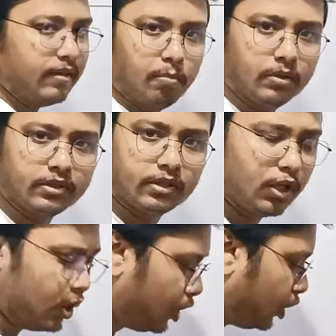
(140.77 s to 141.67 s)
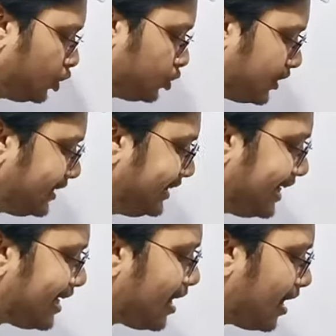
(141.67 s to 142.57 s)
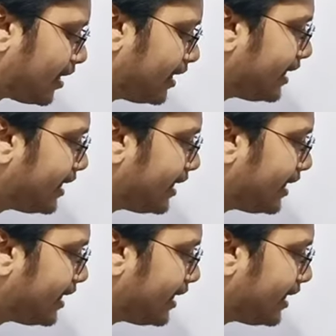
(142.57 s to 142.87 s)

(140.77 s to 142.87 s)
numbers. So there are